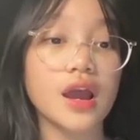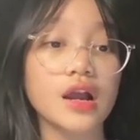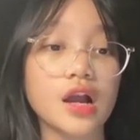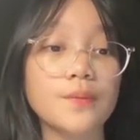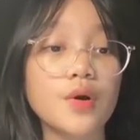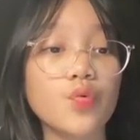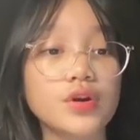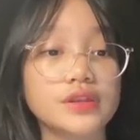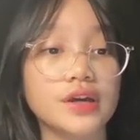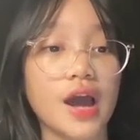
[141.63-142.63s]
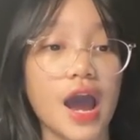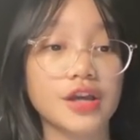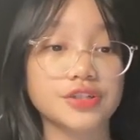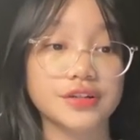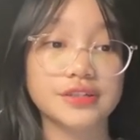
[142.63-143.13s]
coupled with the
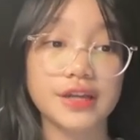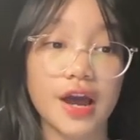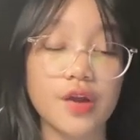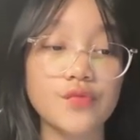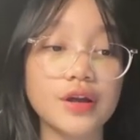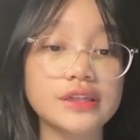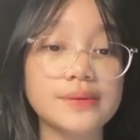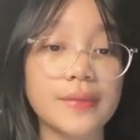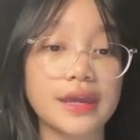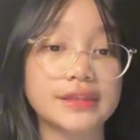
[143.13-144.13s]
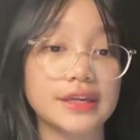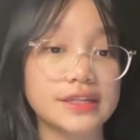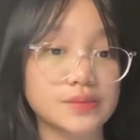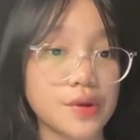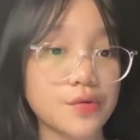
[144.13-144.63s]
azure sky really made the
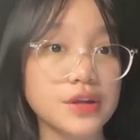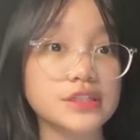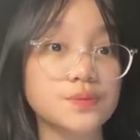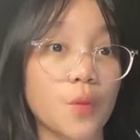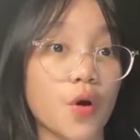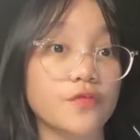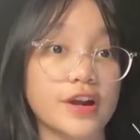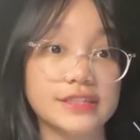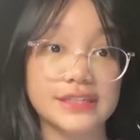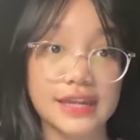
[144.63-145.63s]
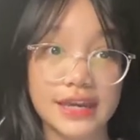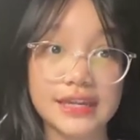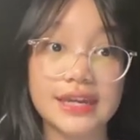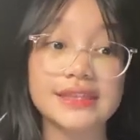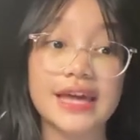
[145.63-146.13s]
experience more
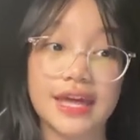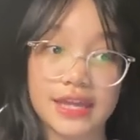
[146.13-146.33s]
fascinating than